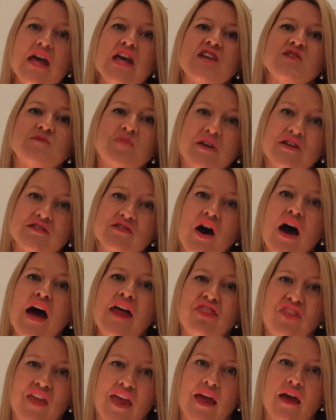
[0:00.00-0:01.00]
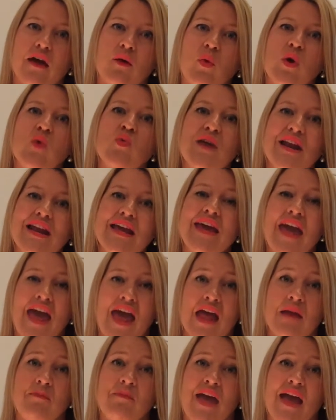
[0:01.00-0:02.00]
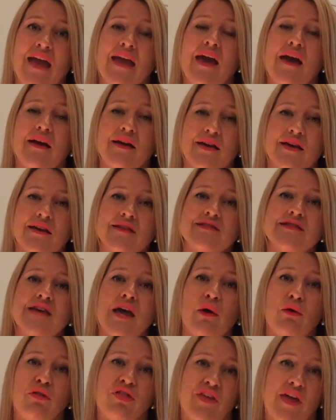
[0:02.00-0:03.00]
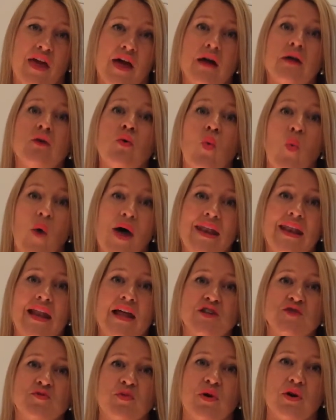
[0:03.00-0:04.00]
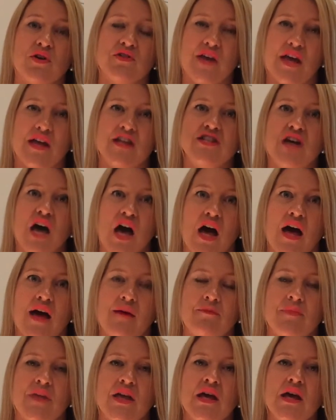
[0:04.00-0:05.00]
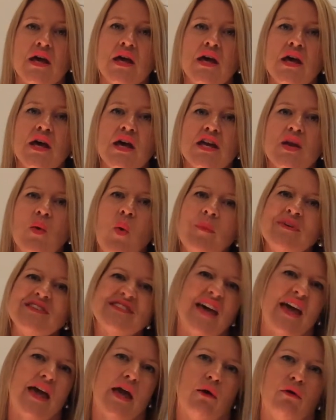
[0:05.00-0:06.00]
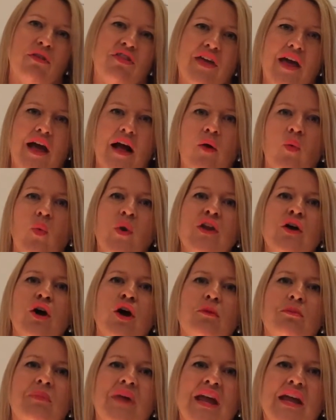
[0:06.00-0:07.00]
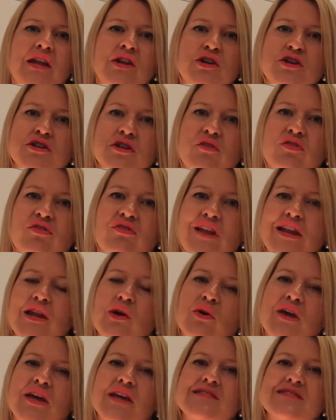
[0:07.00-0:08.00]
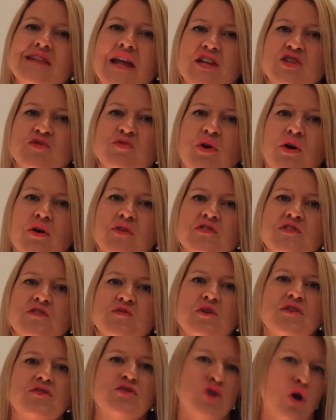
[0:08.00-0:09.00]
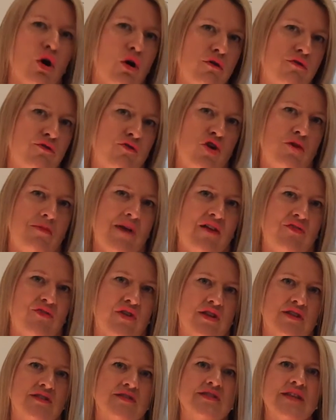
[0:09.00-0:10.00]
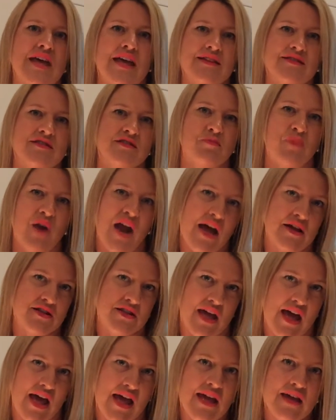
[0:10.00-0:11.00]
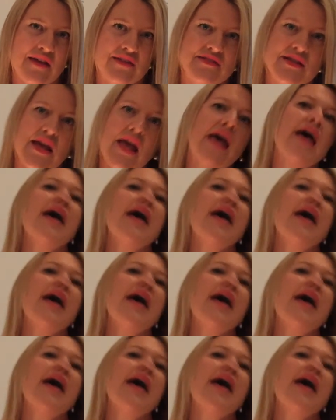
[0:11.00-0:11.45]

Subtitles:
is because I think we really can make our kids healthier, one lunchbox at a time. Now, when we say healthier, we don't mean you should fill your kids' lunchboxes with tofu muffins and sprout cakes,